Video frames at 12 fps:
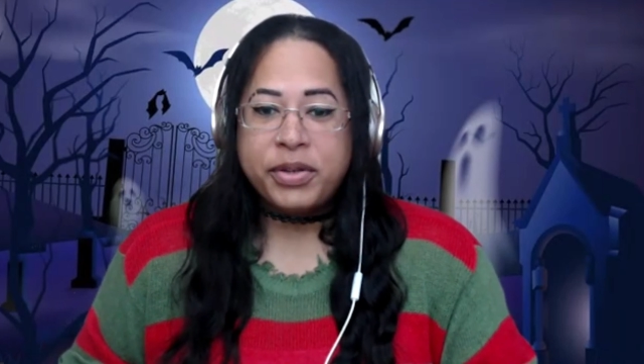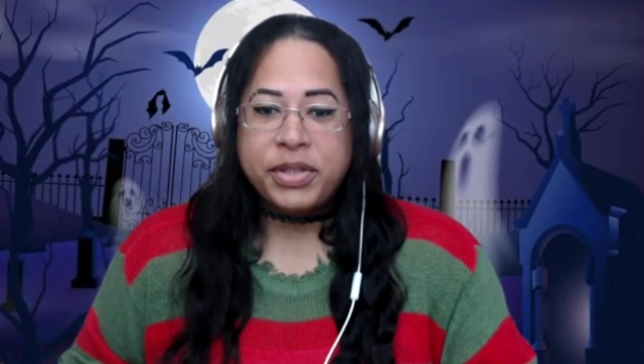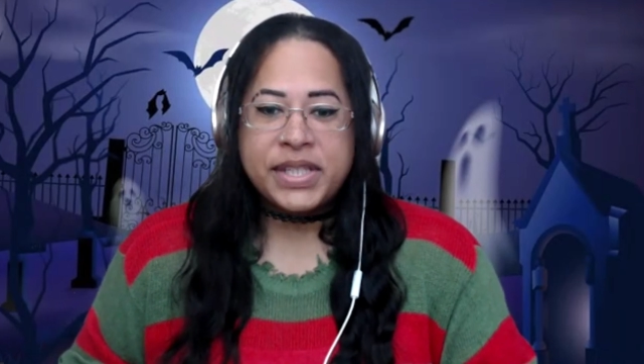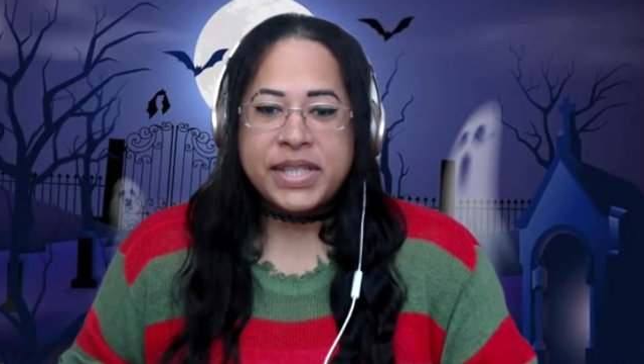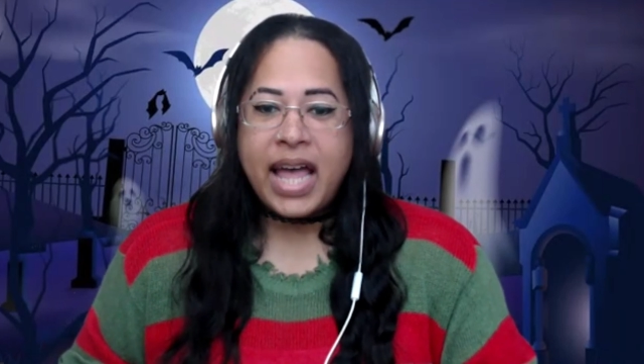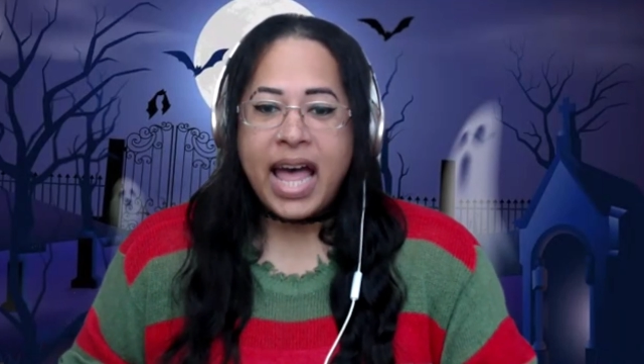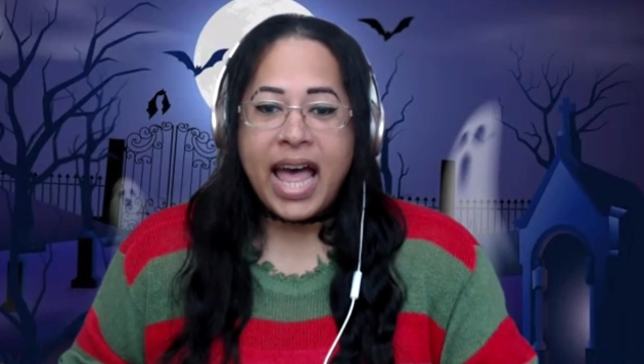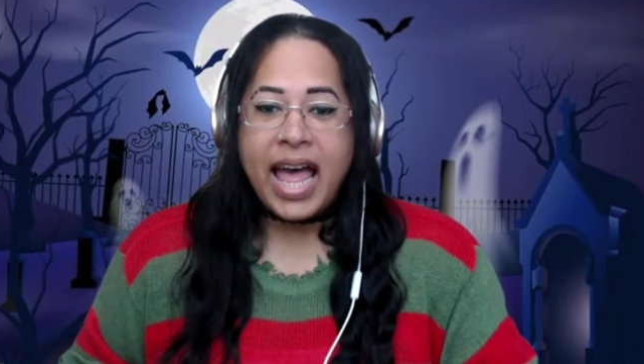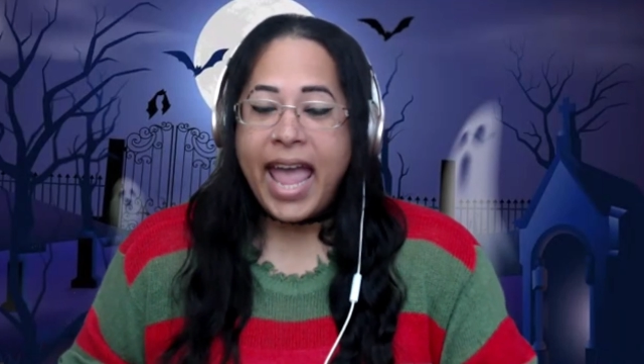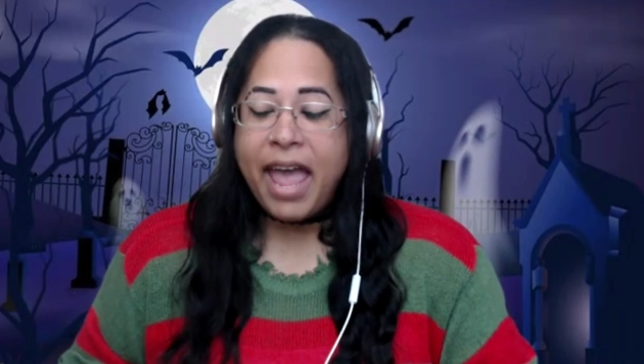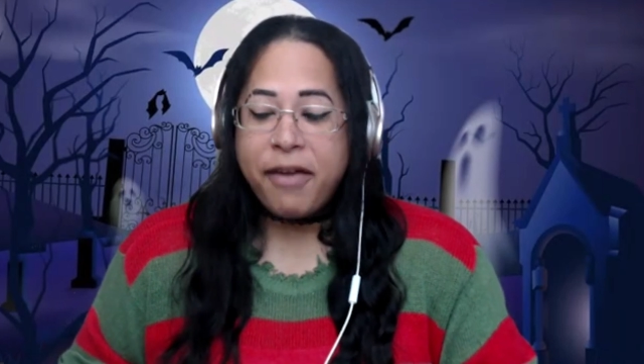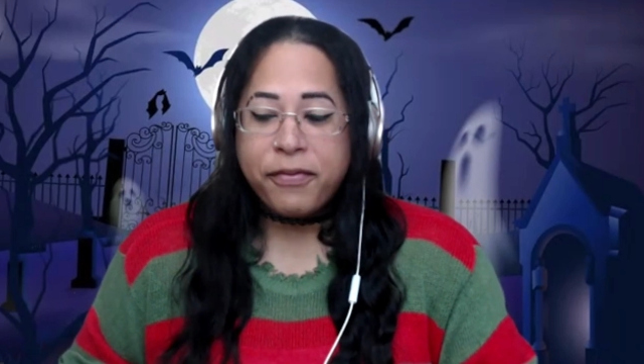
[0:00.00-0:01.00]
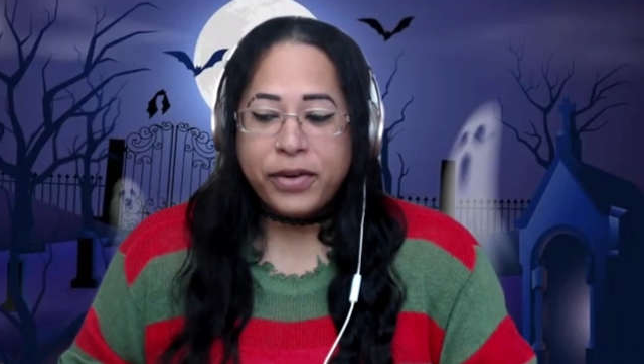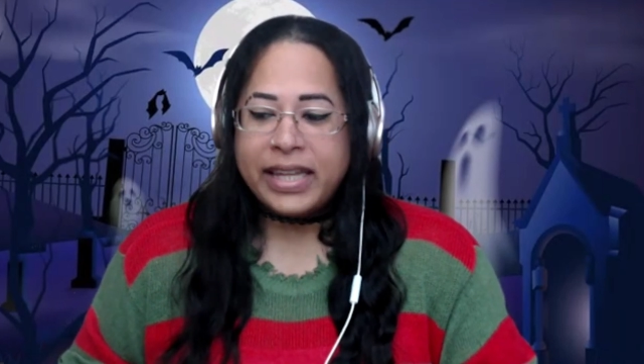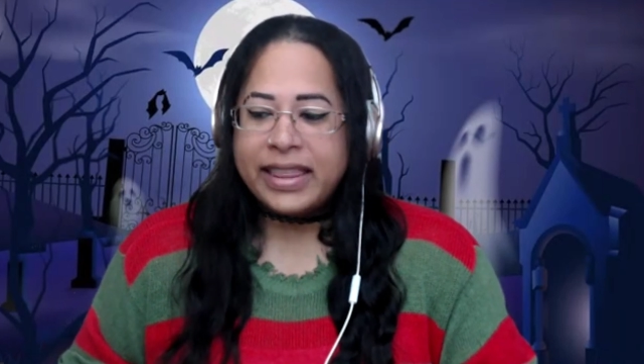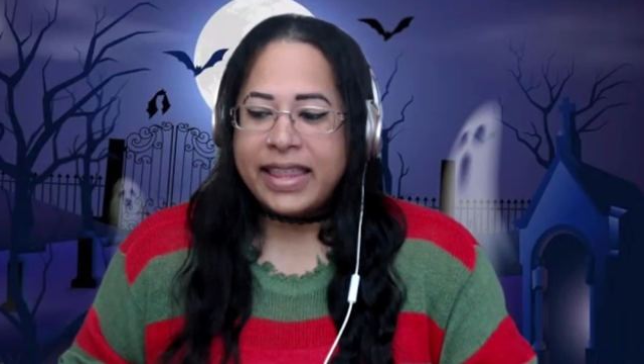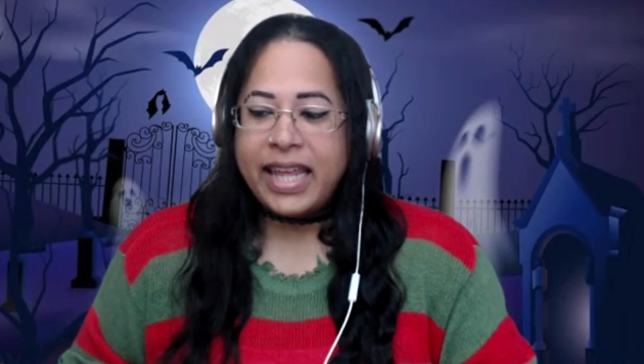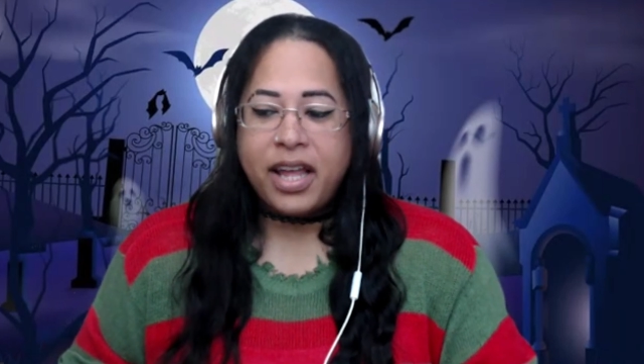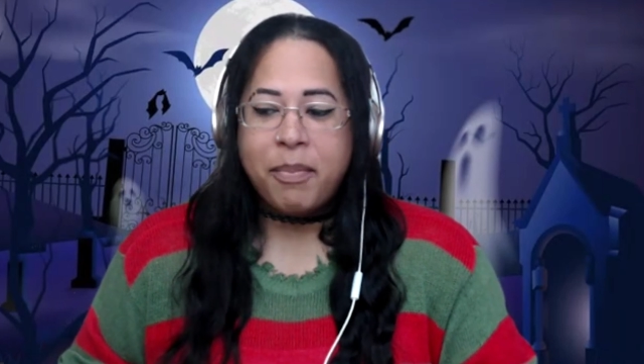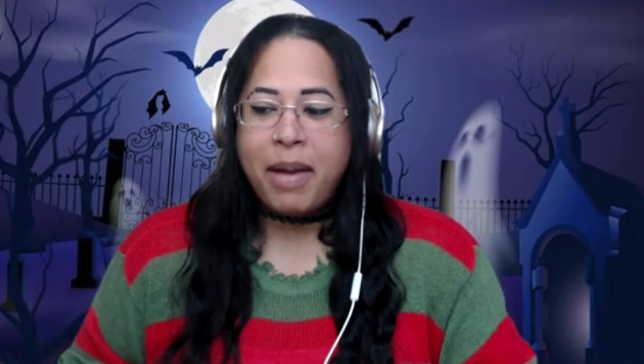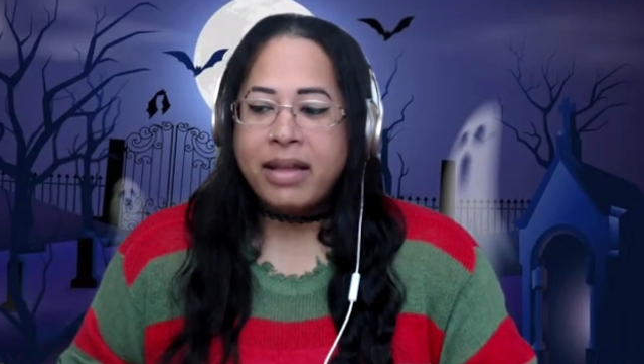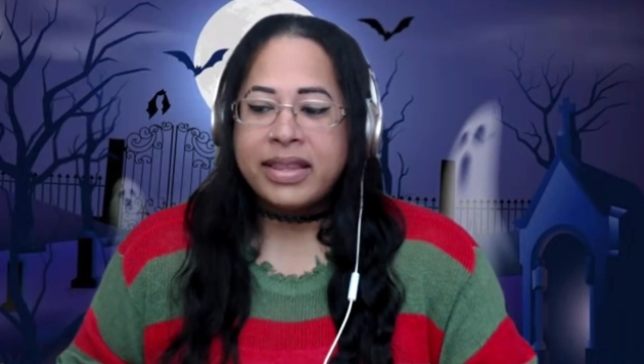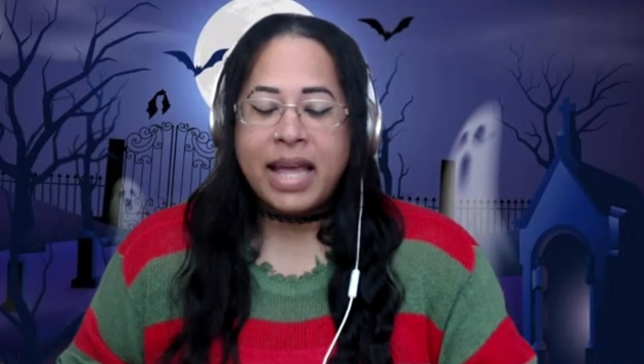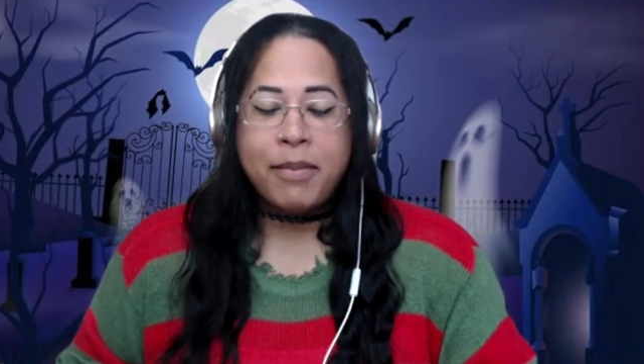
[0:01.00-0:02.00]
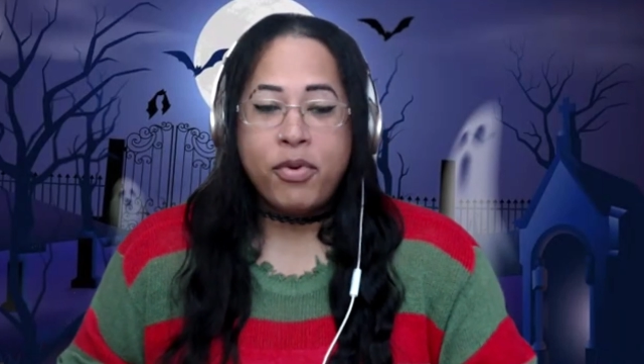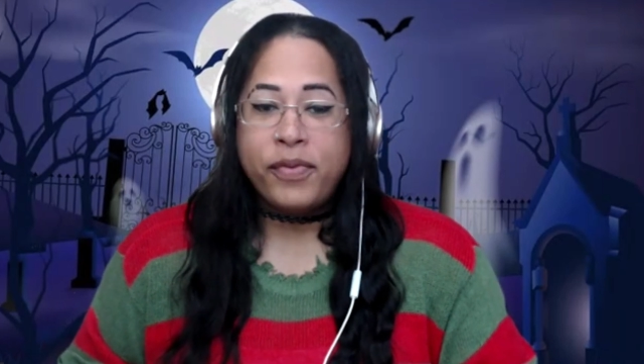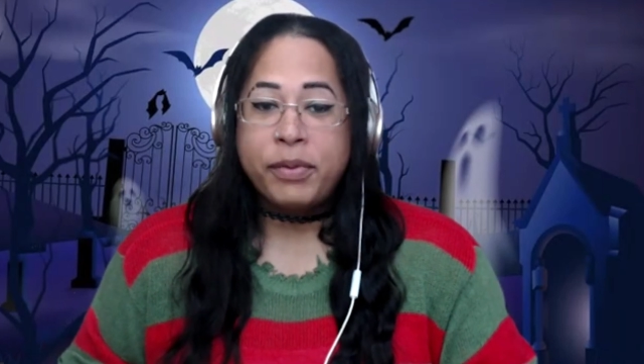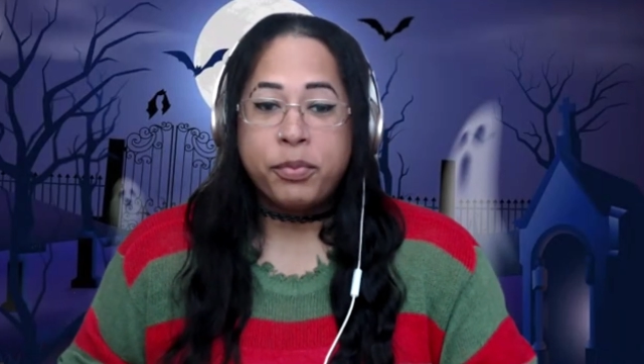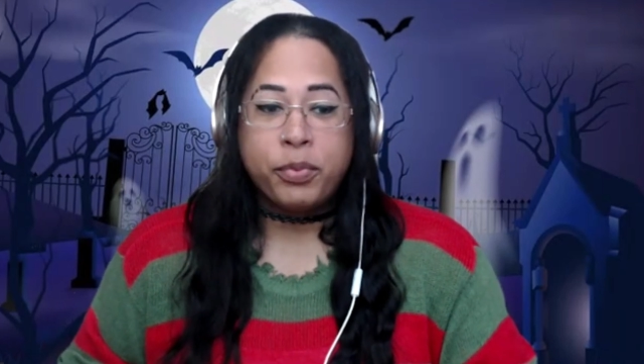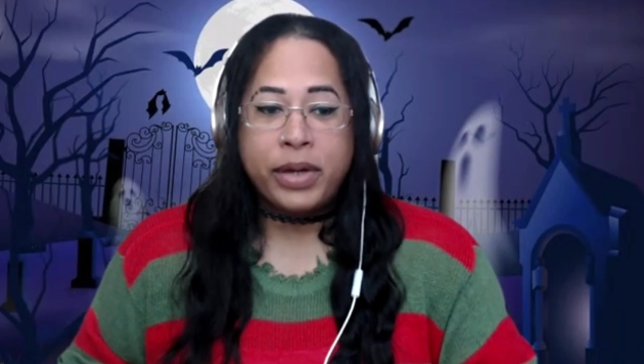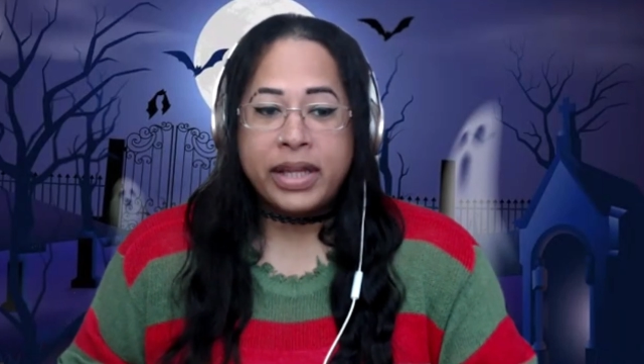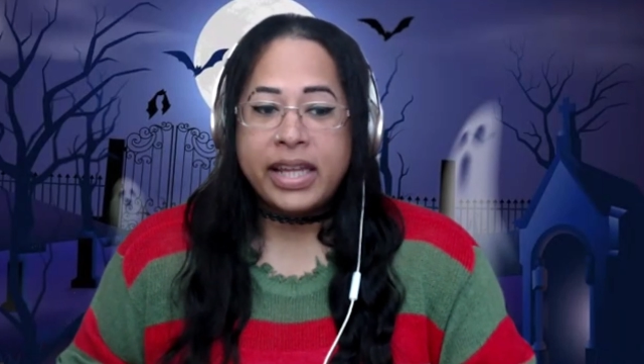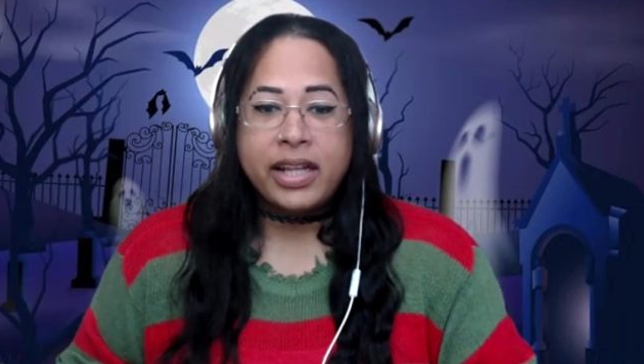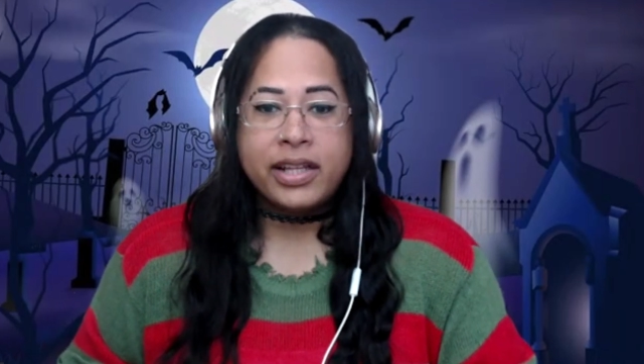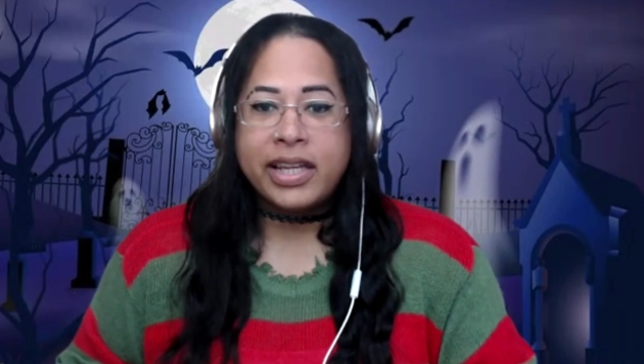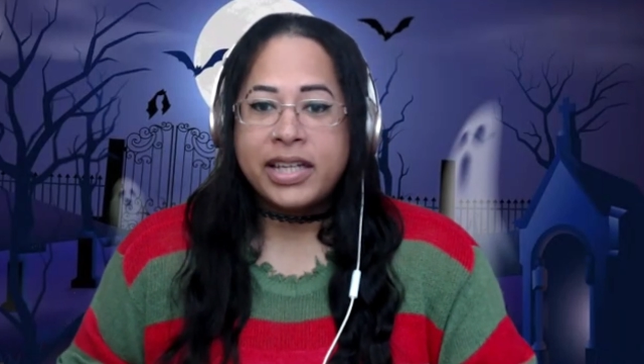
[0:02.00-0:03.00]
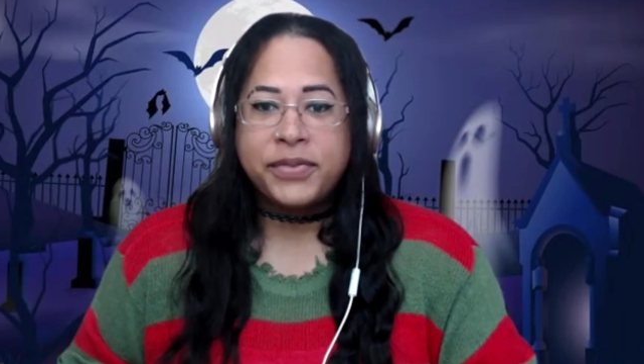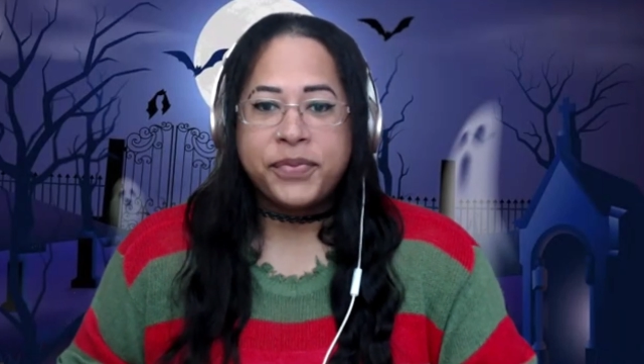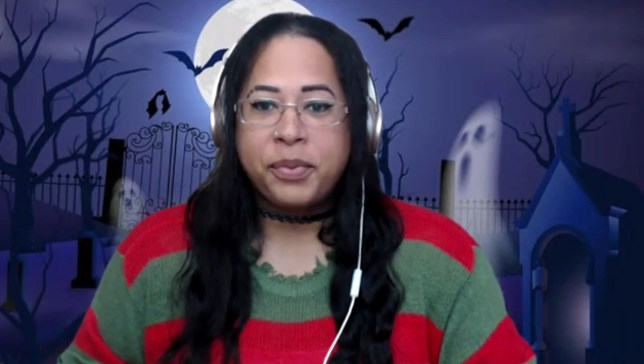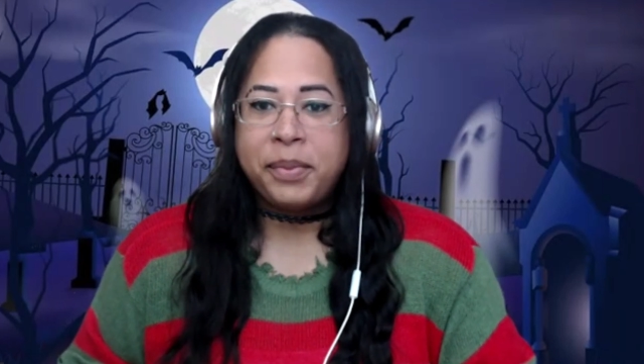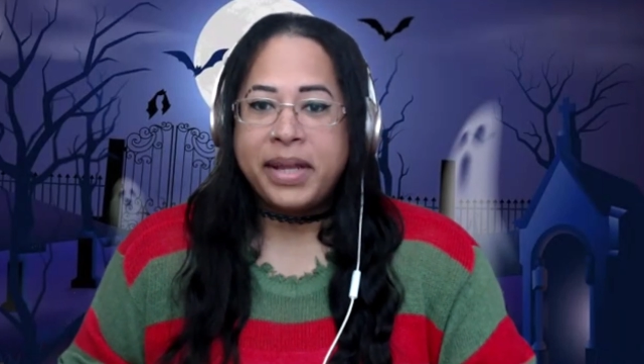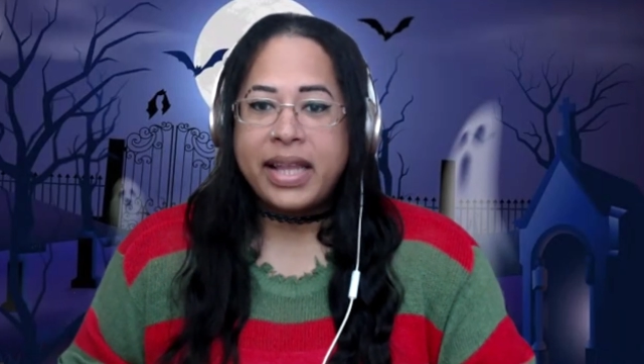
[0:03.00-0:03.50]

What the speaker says: It's just everything about that movie really clicked for me.